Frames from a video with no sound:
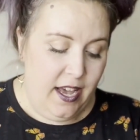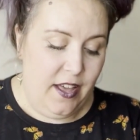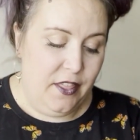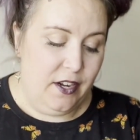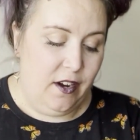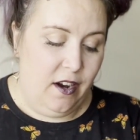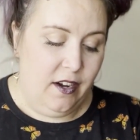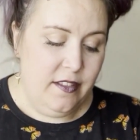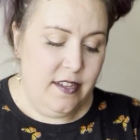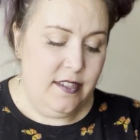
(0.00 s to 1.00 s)
There
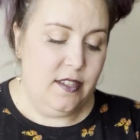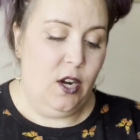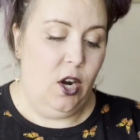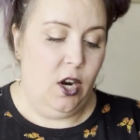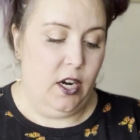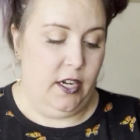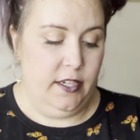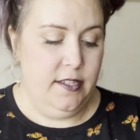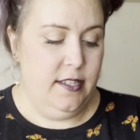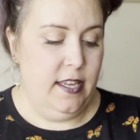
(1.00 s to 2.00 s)
are these
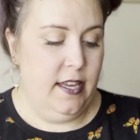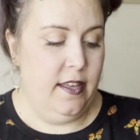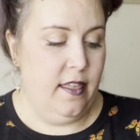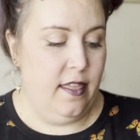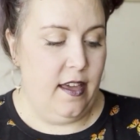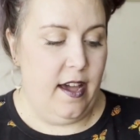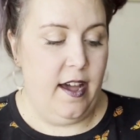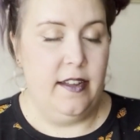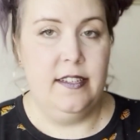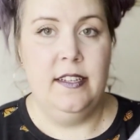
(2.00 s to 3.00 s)
cards
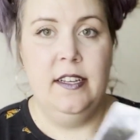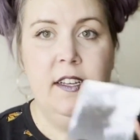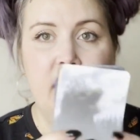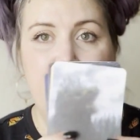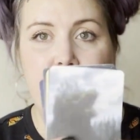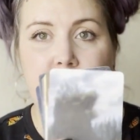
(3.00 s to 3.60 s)
that the